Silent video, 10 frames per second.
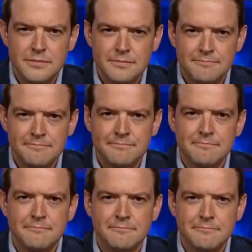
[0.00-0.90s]

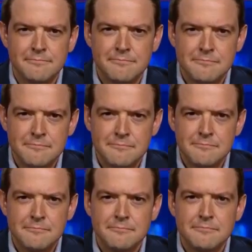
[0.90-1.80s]

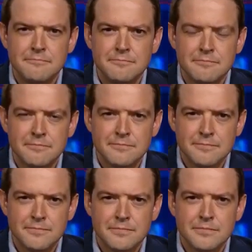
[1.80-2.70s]

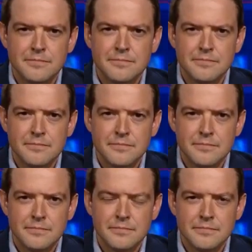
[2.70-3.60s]

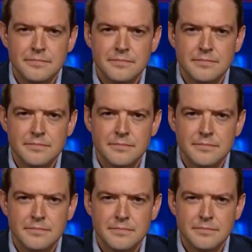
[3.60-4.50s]

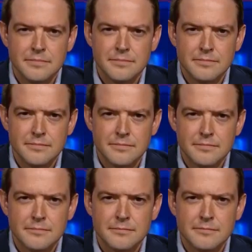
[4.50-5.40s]

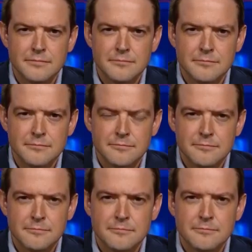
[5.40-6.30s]

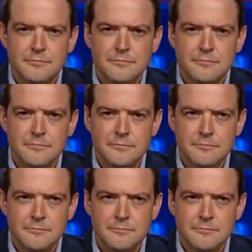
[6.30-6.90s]
This person isn't speaking.